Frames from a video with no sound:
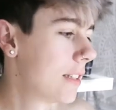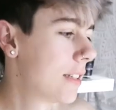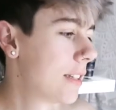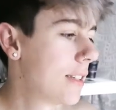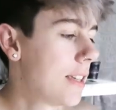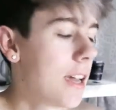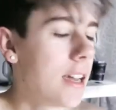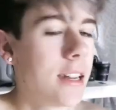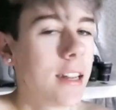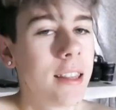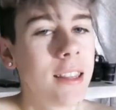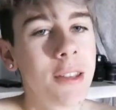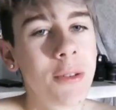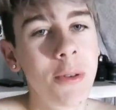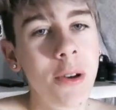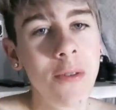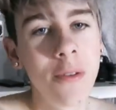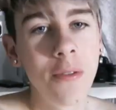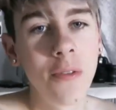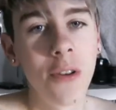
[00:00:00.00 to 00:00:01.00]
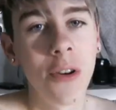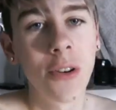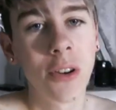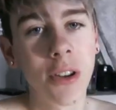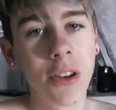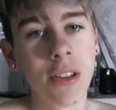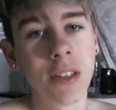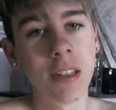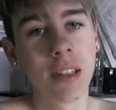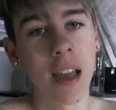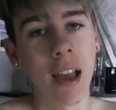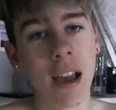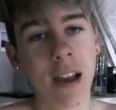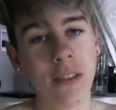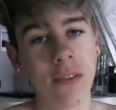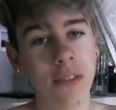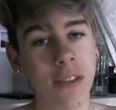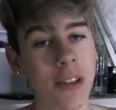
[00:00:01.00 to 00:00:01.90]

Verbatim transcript: Saturday the 12th of August. I've